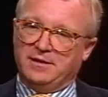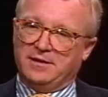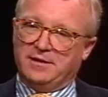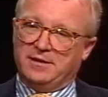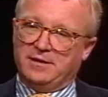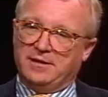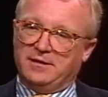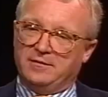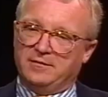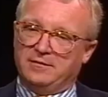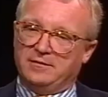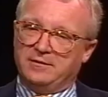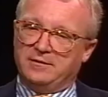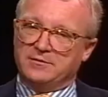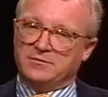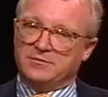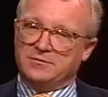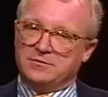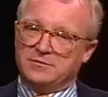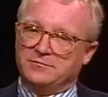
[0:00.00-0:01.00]
and the
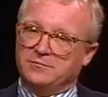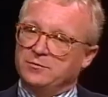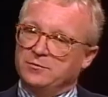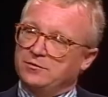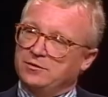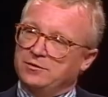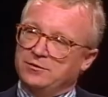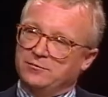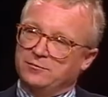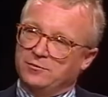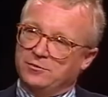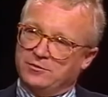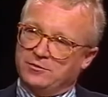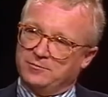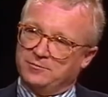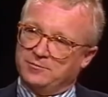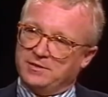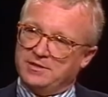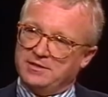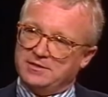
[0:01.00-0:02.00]
issues of nuclear war
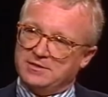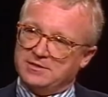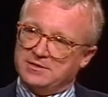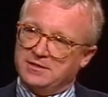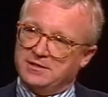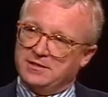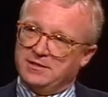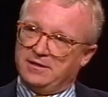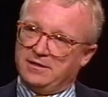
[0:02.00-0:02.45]
and peace,